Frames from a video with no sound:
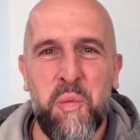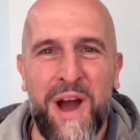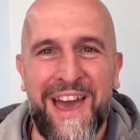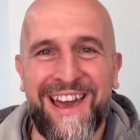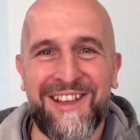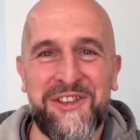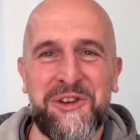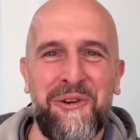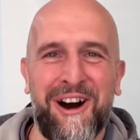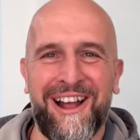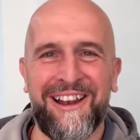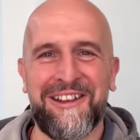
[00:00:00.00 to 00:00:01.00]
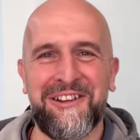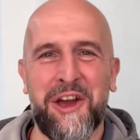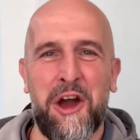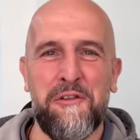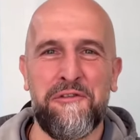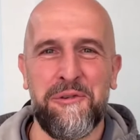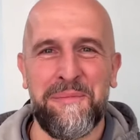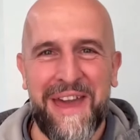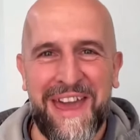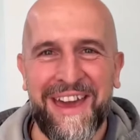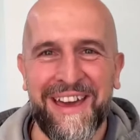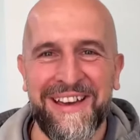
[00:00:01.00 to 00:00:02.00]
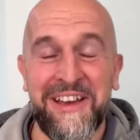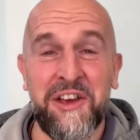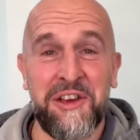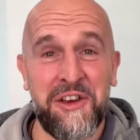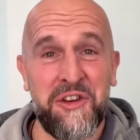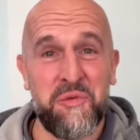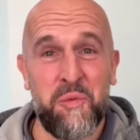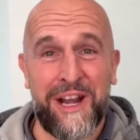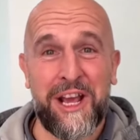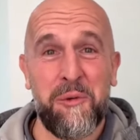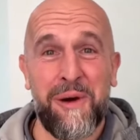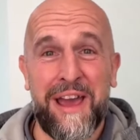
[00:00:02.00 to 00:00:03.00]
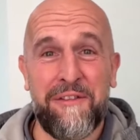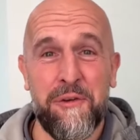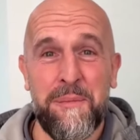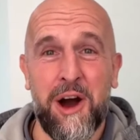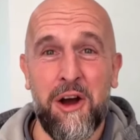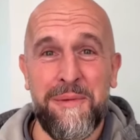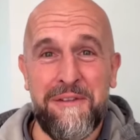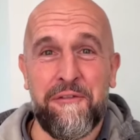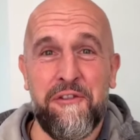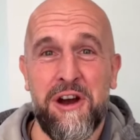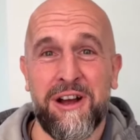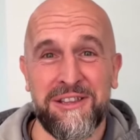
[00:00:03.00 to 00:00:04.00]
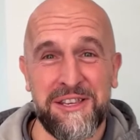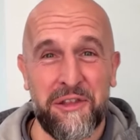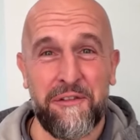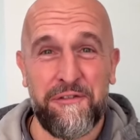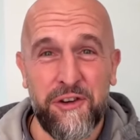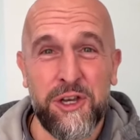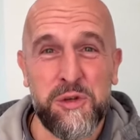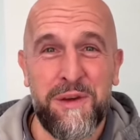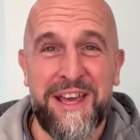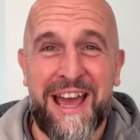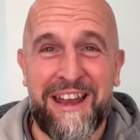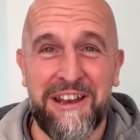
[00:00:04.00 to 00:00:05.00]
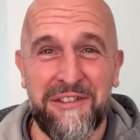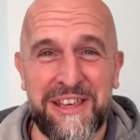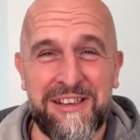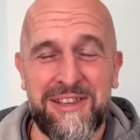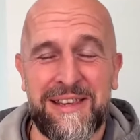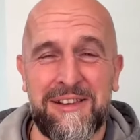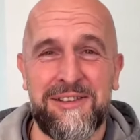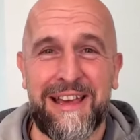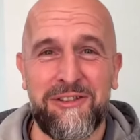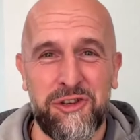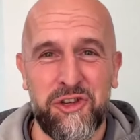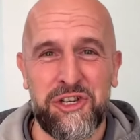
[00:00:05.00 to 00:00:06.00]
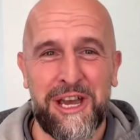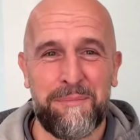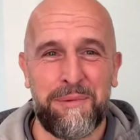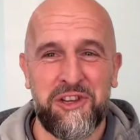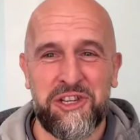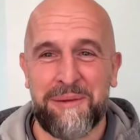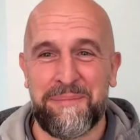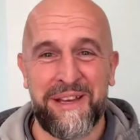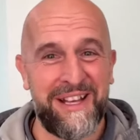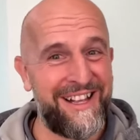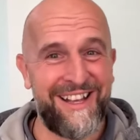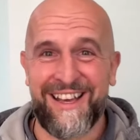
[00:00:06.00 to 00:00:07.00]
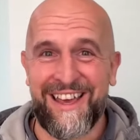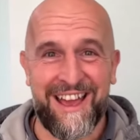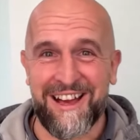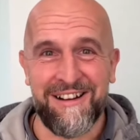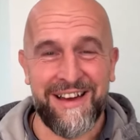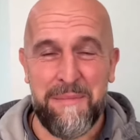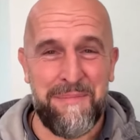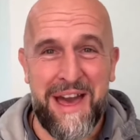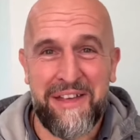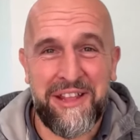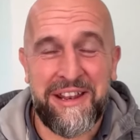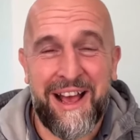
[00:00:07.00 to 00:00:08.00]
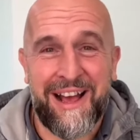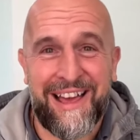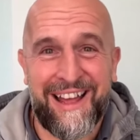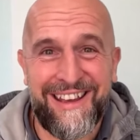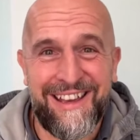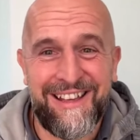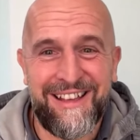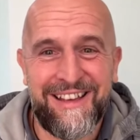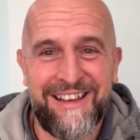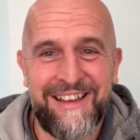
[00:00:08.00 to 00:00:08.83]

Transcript: where do Ireland go from here? Winning away from home in France on the first weekend of this Six Nations Championship, it can't get better than that, can it?